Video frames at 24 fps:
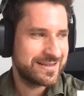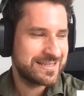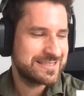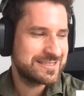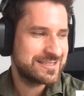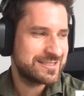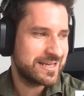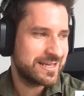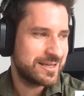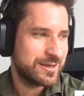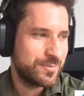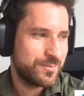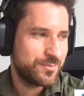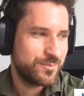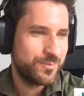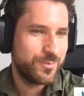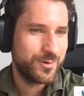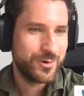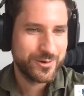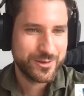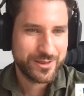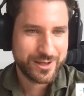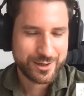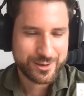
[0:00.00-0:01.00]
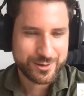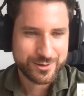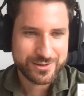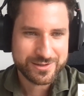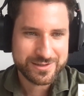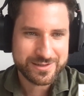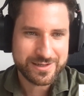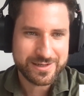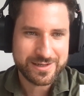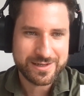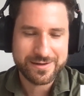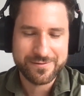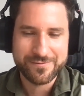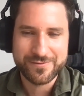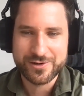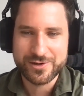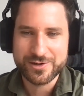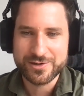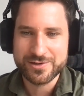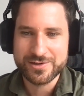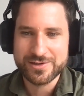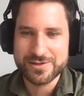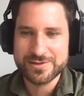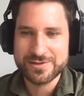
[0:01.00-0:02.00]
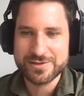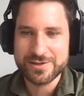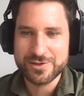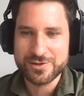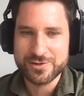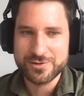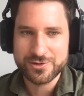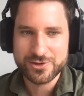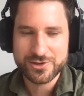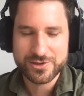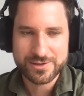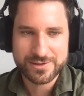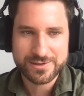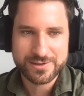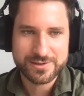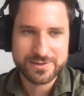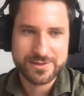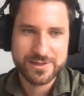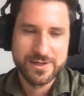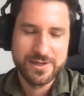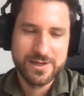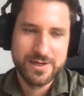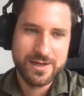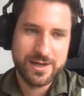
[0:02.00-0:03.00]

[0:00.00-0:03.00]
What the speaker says: It's both are good, very good institutions.